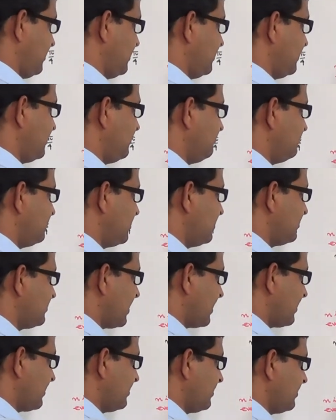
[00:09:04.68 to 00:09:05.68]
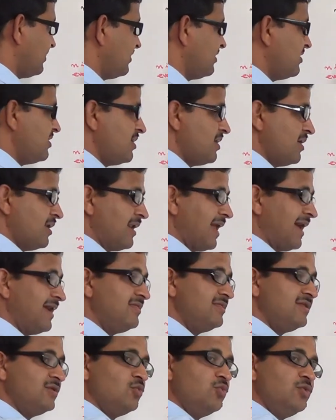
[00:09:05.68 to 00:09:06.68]
in this angle
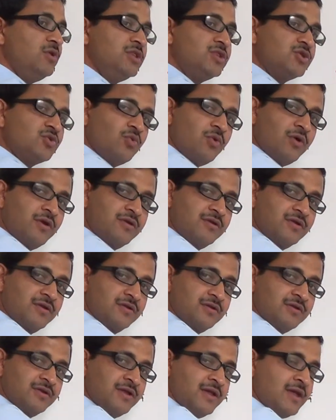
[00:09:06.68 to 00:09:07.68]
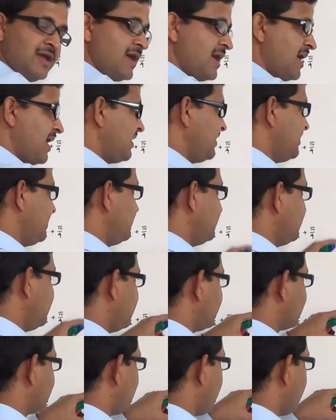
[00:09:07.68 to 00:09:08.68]
lies in which quadrant. And in
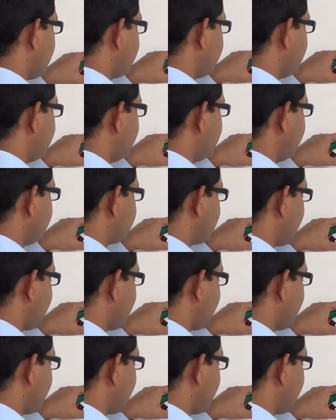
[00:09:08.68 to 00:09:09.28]
this quadrant, if